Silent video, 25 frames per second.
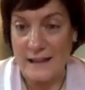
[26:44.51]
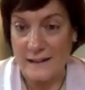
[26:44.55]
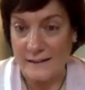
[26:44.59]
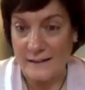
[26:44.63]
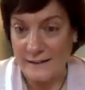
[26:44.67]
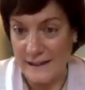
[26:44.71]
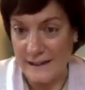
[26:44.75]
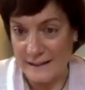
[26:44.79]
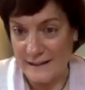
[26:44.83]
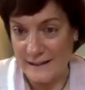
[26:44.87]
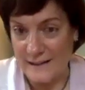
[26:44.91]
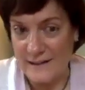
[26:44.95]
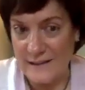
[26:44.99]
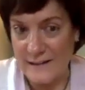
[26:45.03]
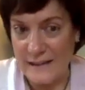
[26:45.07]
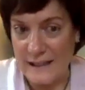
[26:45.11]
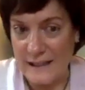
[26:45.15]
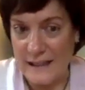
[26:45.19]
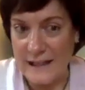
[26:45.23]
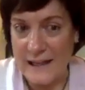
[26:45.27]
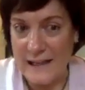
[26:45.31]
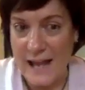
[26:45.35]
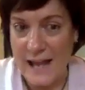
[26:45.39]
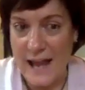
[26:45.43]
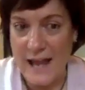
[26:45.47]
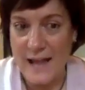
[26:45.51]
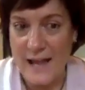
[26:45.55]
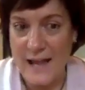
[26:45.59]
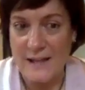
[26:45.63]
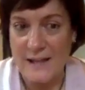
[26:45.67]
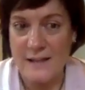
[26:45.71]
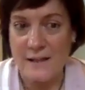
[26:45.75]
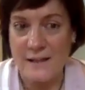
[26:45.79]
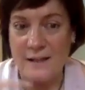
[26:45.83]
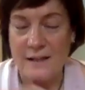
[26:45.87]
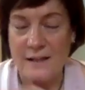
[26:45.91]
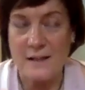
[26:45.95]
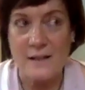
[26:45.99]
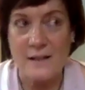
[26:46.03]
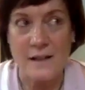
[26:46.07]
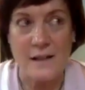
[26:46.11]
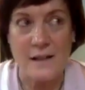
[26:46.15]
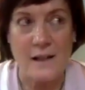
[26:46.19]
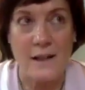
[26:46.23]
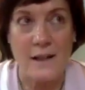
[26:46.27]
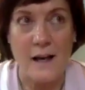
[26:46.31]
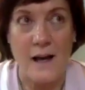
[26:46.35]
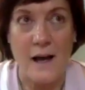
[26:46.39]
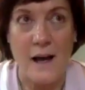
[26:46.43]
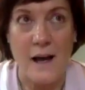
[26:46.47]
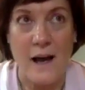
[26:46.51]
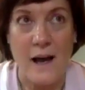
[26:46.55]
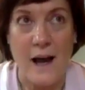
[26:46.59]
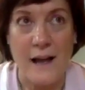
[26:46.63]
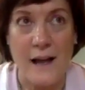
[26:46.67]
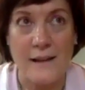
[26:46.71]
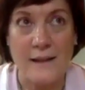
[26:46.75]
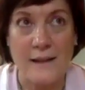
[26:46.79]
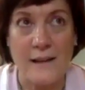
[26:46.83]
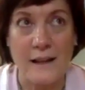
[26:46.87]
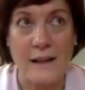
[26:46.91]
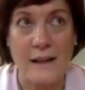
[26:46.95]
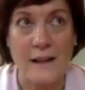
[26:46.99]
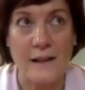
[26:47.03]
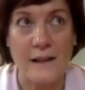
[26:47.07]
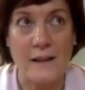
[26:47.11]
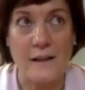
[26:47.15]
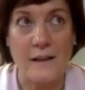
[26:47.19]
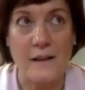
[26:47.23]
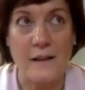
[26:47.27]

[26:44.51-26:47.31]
legacy. And I think